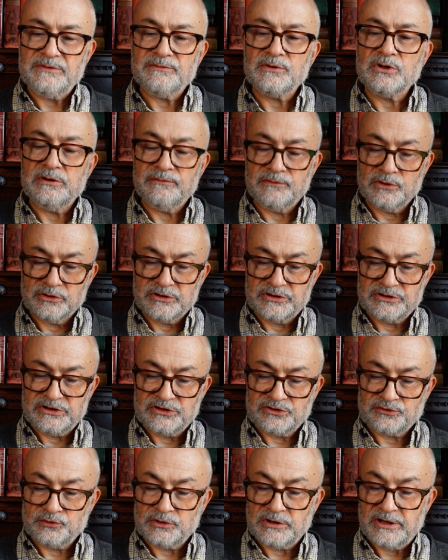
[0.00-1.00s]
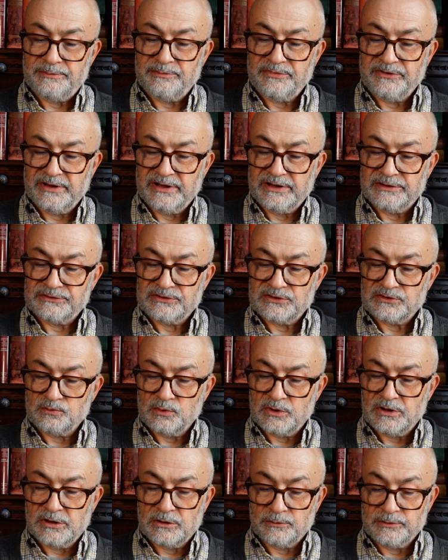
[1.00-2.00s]
you've got to describe things as
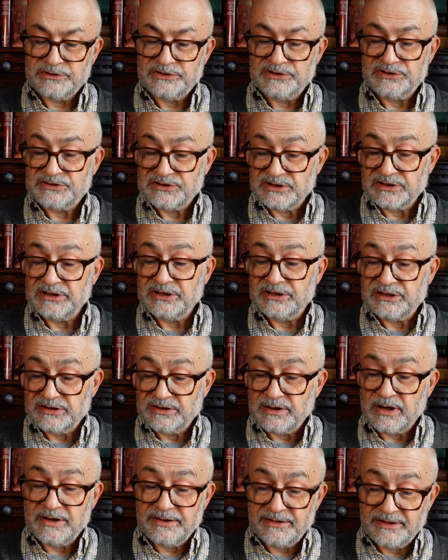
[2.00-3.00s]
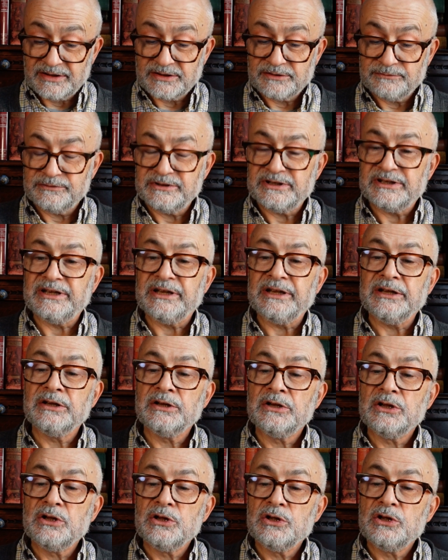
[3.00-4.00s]
well, which is done in I think a really,
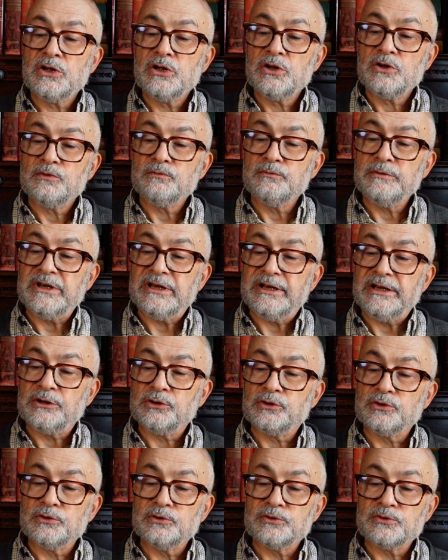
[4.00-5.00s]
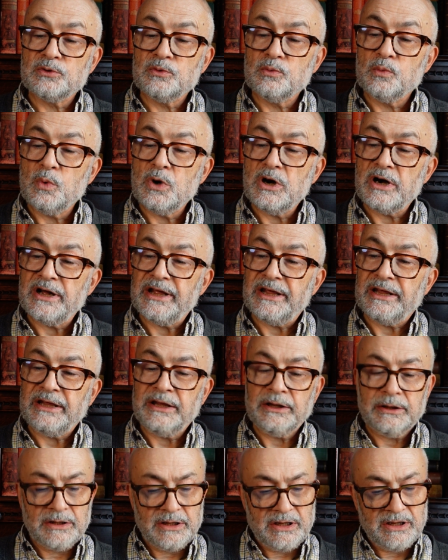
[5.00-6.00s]
really good
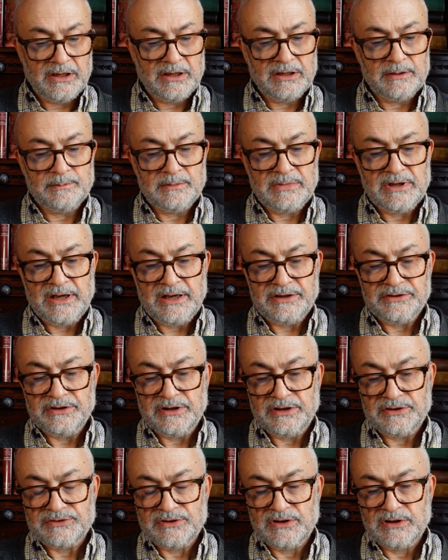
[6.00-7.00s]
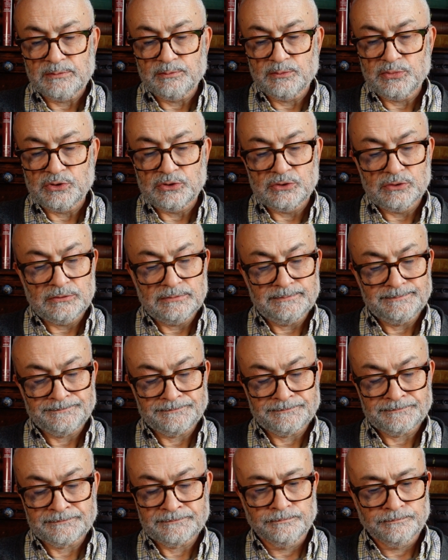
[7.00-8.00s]
way. Had an example.
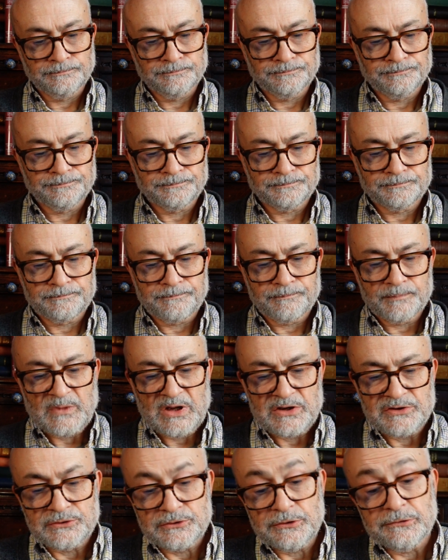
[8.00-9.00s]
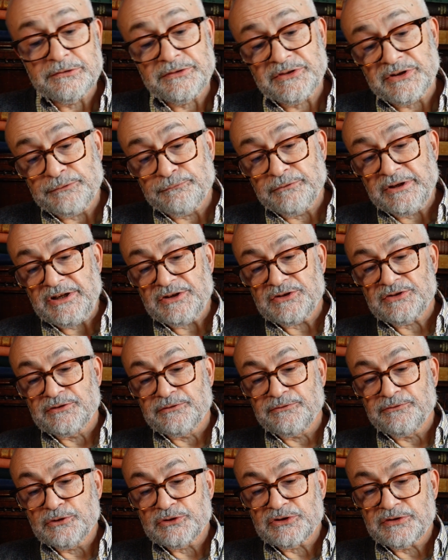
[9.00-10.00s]
As Dorothy reached the
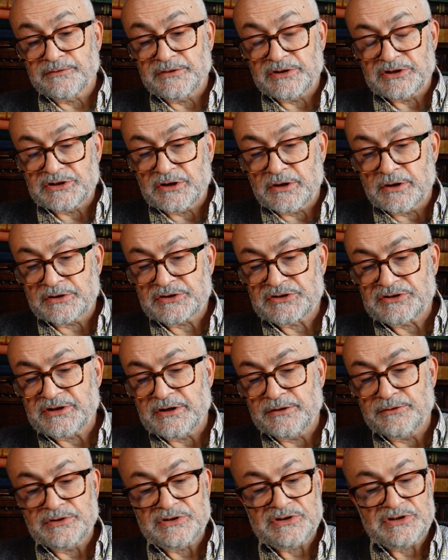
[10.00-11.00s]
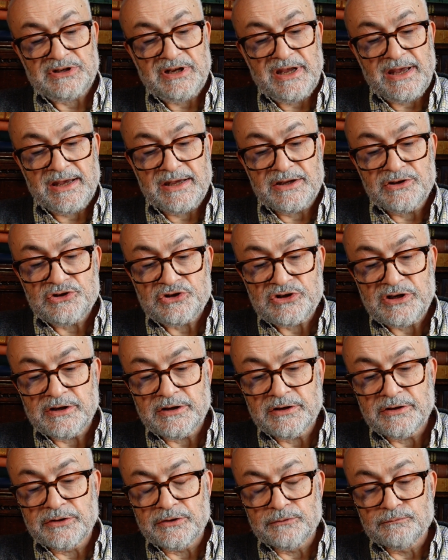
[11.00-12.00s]
foot of the dark stone stairs, she
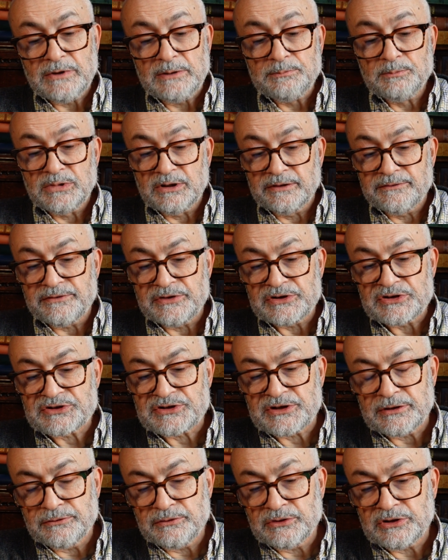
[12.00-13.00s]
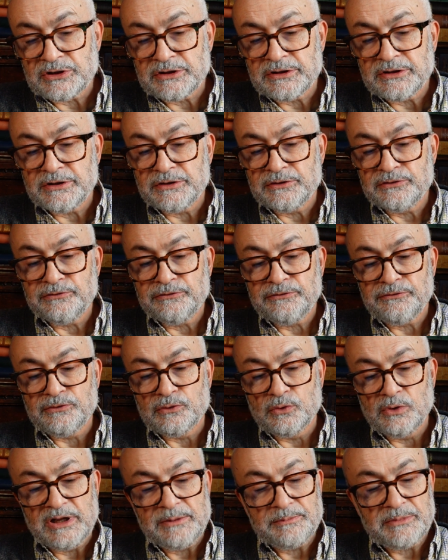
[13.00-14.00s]
heard the rumble of the stone curtain
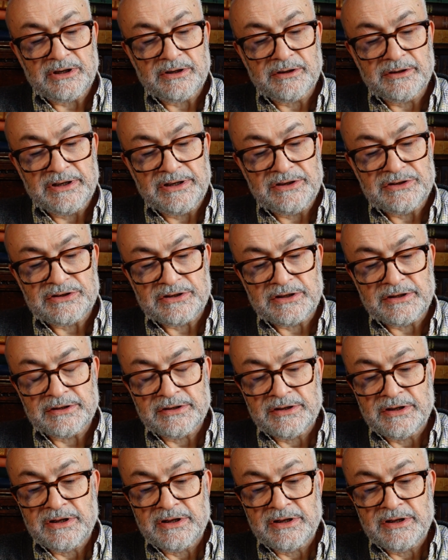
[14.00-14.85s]
falling behind her,